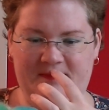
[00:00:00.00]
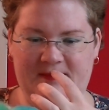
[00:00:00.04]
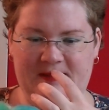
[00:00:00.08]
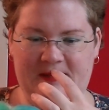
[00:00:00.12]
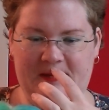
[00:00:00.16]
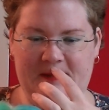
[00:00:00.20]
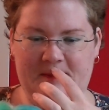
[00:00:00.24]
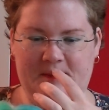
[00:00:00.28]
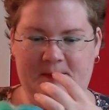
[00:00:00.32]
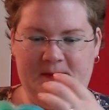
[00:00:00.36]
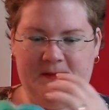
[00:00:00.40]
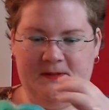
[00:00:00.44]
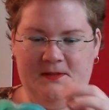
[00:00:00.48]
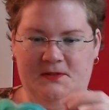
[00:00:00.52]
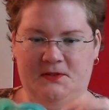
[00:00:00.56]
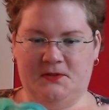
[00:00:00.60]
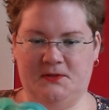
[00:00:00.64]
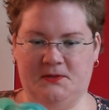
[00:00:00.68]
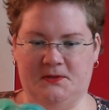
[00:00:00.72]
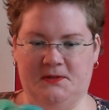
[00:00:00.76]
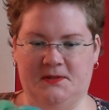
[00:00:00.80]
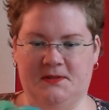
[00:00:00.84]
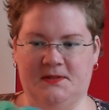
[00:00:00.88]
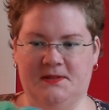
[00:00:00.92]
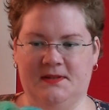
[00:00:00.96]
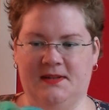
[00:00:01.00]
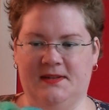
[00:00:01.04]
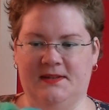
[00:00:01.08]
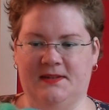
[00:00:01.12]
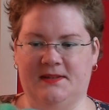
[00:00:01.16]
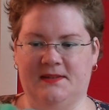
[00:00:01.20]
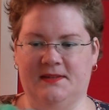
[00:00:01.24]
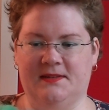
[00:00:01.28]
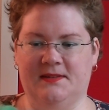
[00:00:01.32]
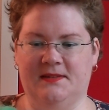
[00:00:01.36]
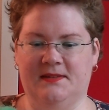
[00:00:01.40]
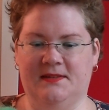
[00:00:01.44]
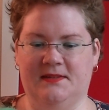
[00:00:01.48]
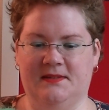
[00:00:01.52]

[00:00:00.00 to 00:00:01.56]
I'm not sure, like a